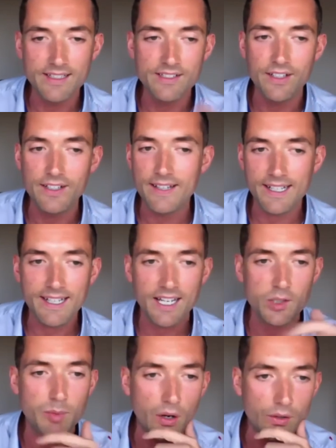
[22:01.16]
earning that
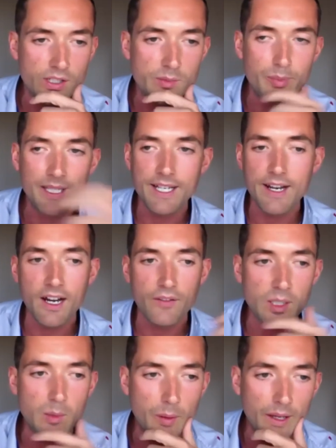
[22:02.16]
cash bonus, being an
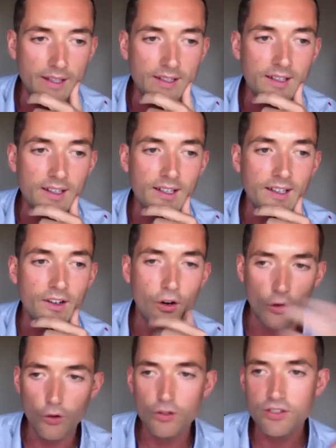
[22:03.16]
RVP,
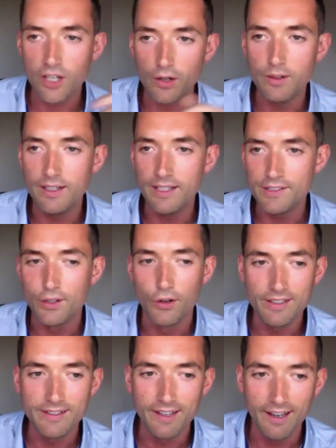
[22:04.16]
also is
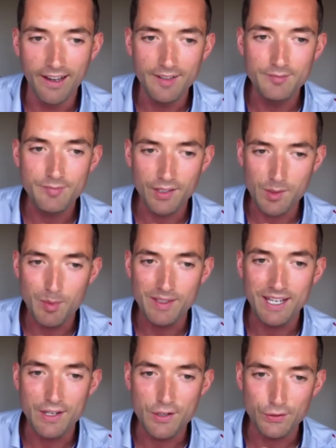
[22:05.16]
already there as a
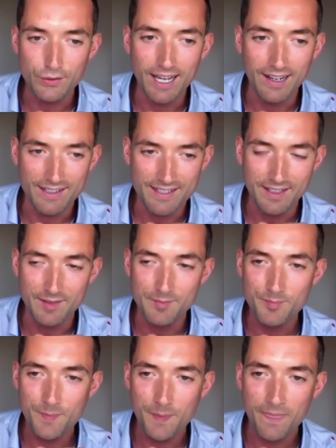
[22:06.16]
potential reality?
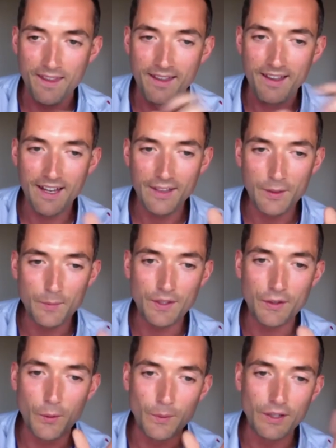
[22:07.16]
And that with
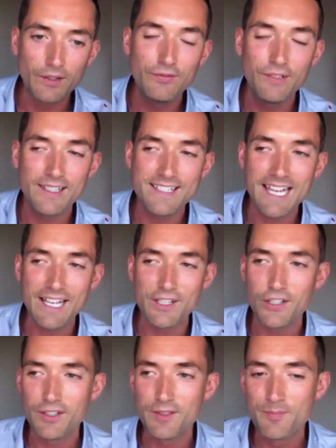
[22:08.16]
your willful
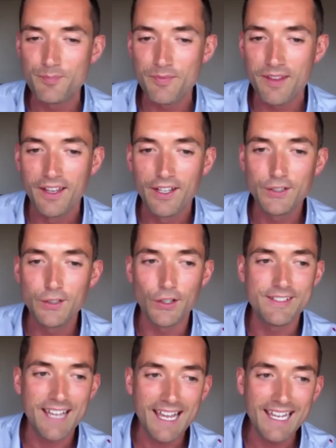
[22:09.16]
attention, your
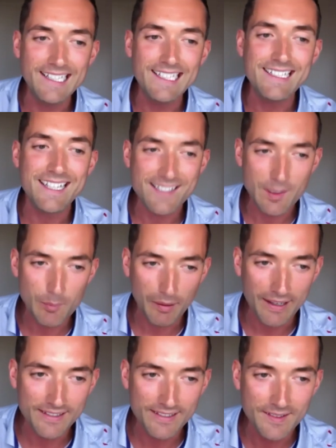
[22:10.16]
daily
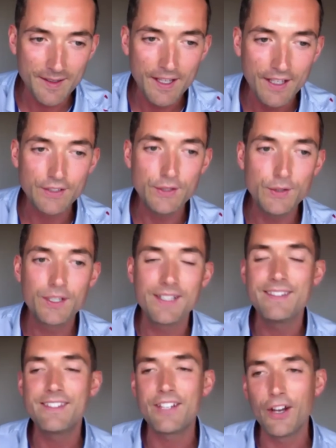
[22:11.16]
discipline, you can
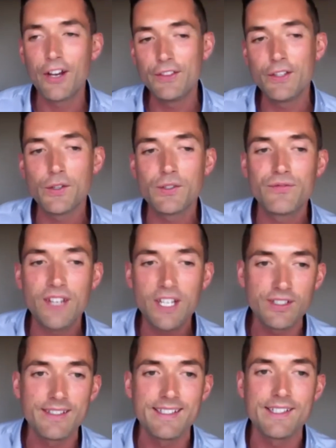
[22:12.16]
turn those
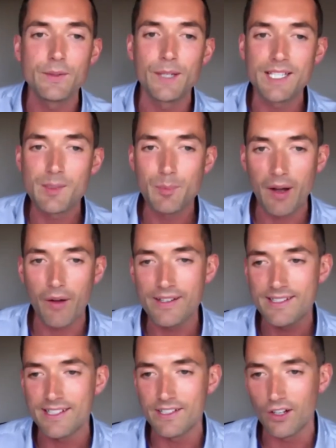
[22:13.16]
visions into
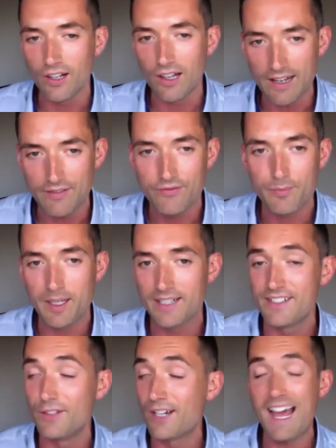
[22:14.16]
experiences in your life, because
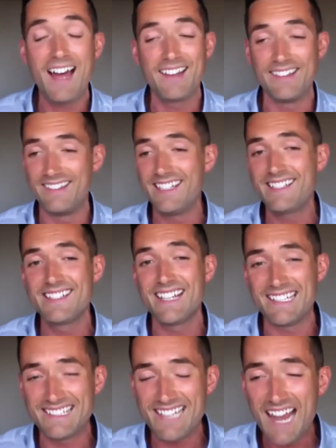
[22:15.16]
you can. This is
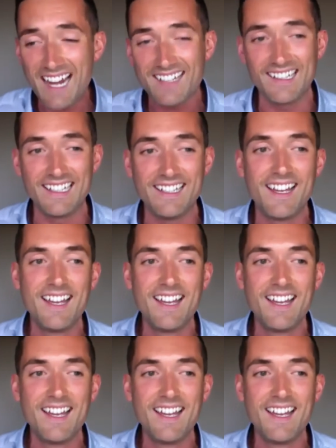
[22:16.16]
exactly